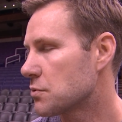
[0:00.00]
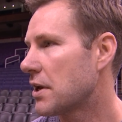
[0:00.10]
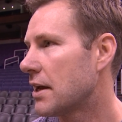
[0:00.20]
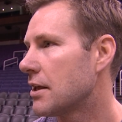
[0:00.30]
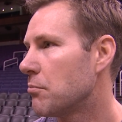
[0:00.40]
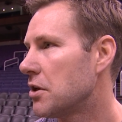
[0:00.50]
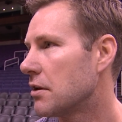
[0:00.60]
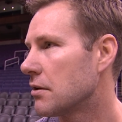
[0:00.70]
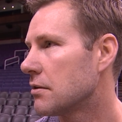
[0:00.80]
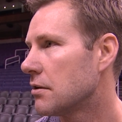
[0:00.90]
we had that
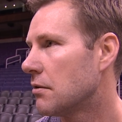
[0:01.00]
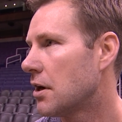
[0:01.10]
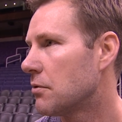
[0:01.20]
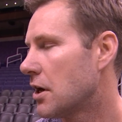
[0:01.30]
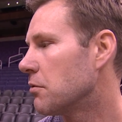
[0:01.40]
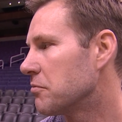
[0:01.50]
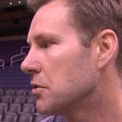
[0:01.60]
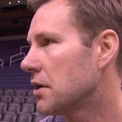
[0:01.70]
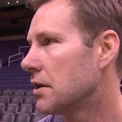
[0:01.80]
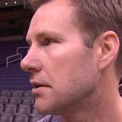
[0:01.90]
meeting, how we
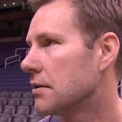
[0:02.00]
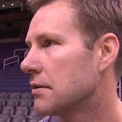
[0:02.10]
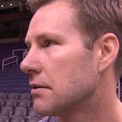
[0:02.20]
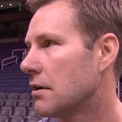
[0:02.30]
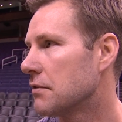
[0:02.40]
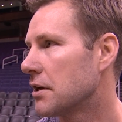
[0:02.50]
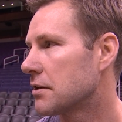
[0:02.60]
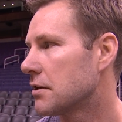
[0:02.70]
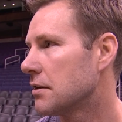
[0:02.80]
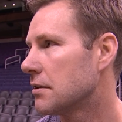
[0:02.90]
played, and I've
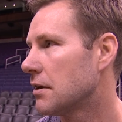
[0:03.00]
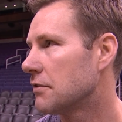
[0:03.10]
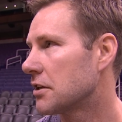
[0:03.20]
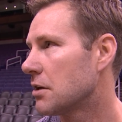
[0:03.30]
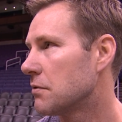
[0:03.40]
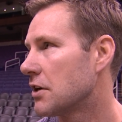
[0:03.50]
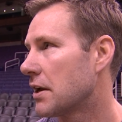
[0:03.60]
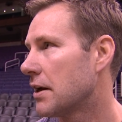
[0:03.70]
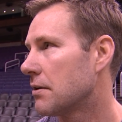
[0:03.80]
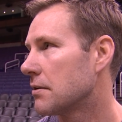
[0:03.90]
liked how we've
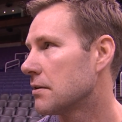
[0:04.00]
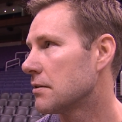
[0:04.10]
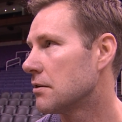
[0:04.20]
gone out.